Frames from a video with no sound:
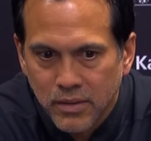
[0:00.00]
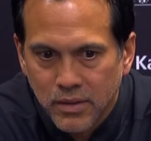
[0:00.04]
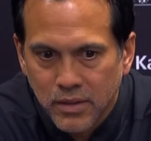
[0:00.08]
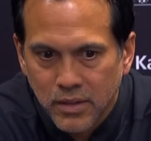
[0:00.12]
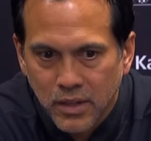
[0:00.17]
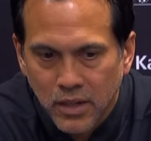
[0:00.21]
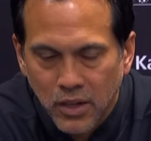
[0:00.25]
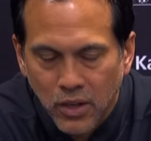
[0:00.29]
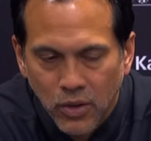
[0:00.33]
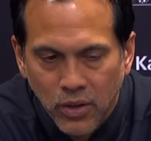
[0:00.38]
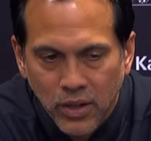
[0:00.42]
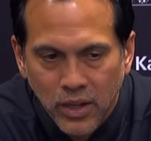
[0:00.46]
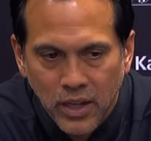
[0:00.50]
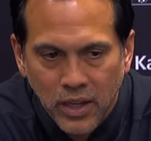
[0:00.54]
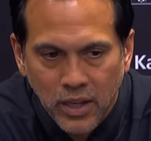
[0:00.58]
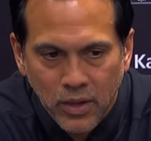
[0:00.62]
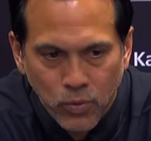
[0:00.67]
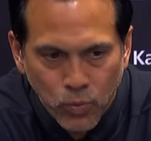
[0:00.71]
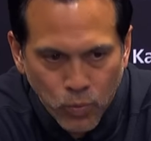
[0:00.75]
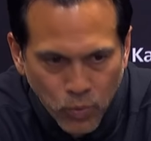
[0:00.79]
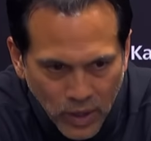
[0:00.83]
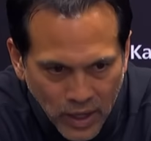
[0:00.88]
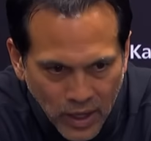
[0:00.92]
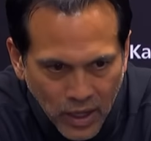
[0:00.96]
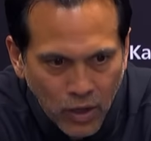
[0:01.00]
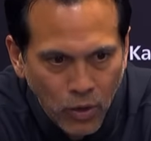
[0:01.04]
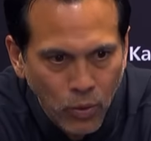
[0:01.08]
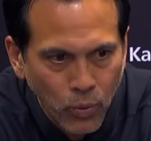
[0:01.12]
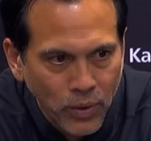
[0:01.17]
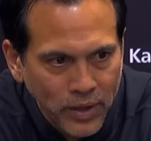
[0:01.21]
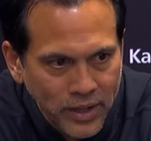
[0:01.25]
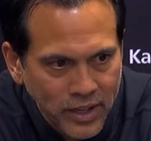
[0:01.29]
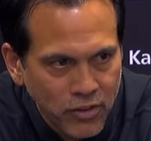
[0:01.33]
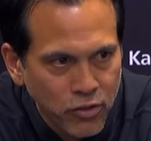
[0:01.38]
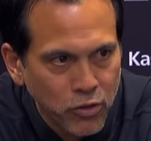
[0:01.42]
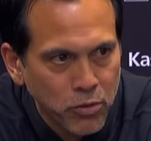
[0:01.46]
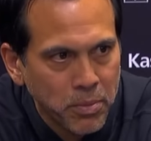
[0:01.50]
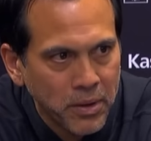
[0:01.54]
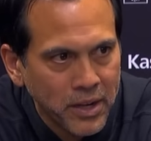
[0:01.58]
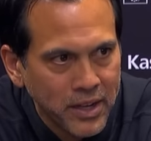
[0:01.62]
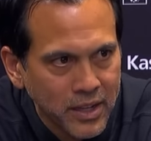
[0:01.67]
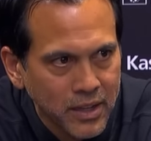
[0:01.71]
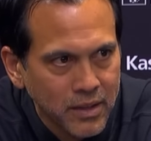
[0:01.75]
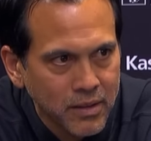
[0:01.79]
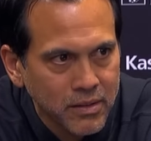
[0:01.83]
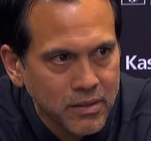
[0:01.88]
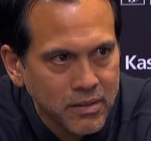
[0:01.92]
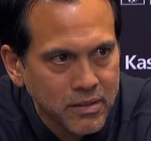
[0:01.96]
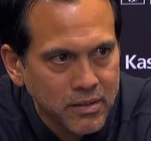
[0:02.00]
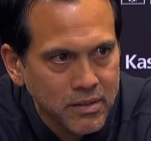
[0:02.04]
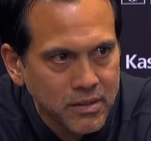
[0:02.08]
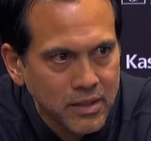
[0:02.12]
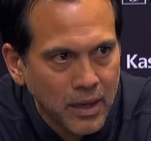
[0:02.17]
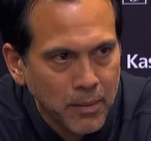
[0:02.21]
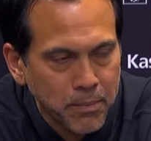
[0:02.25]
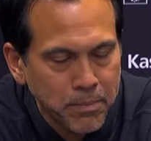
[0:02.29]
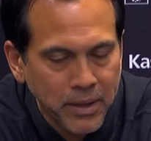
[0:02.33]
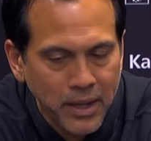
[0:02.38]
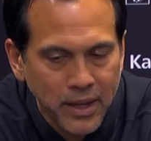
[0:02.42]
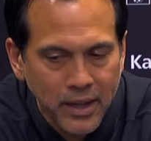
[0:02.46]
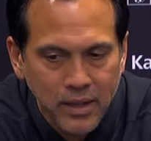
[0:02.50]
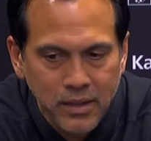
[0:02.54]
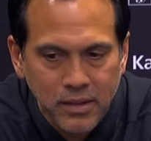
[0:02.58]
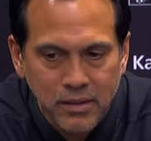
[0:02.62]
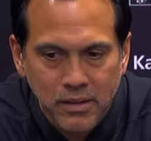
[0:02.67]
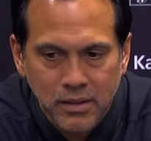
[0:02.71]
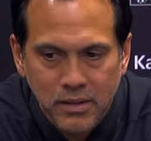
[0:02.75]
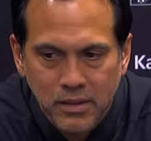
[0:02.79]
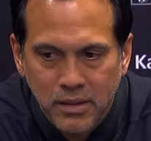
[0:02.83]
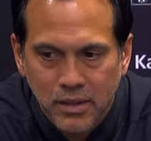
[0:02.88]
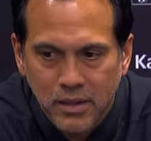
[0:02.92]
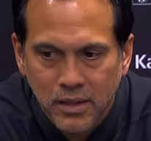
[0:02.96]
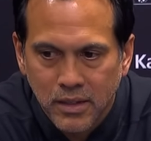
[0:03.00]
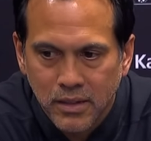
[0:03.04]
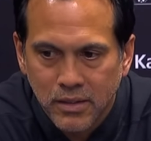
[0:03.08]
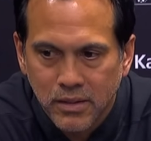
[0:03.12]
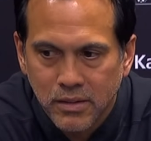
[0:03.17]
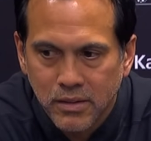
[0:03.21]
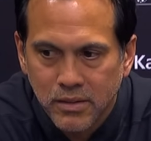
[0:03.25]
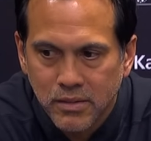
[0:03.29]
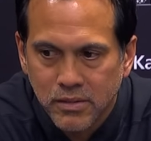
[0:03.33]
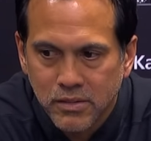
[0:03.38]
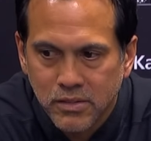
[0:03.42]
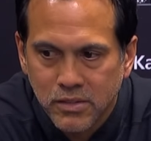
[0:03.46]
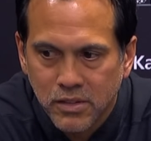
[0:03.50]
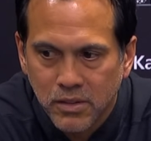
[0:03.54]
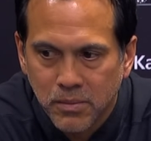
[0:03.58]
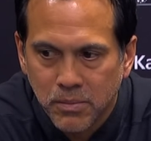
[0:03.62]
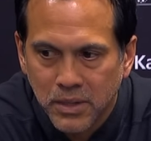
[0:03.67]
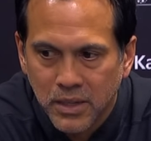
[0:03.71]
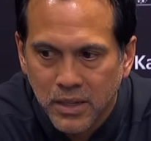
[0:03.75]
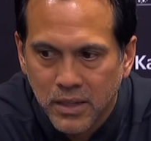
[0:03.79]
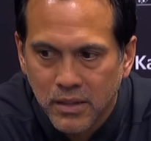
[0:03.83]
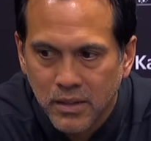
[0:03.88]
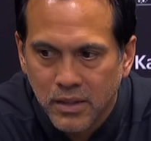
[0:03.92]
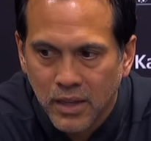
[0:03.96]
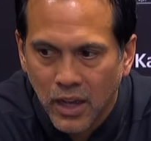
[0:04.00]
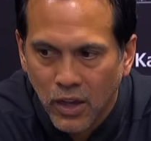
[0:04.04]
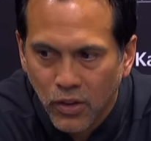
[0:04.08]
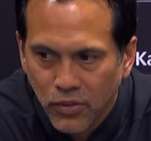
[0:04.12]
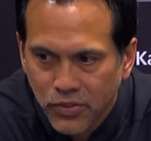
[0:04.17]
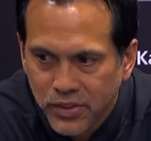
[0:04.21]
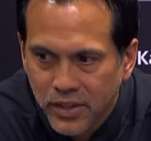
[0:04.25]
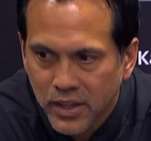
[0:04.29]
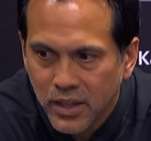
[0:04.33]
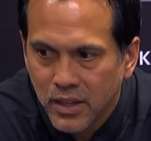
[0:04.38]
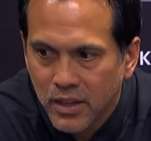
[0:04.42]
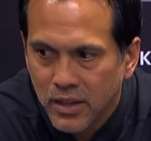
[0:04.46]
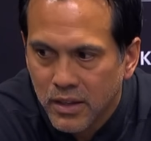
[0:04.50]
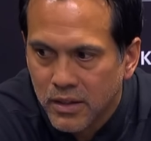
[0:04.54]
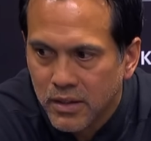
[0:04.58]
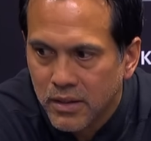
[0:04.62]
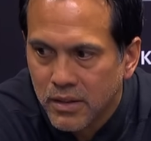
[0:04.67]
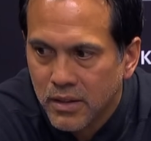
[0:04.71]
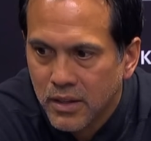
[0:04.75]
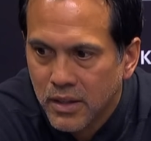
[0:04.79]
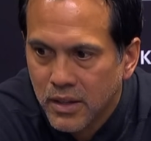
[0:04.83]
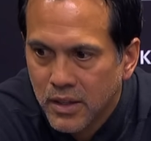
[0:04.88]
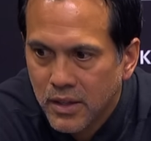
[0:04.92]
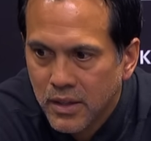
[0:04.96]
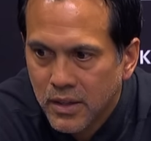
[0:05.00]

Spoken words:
you know, it well when everybody got back to be healthy and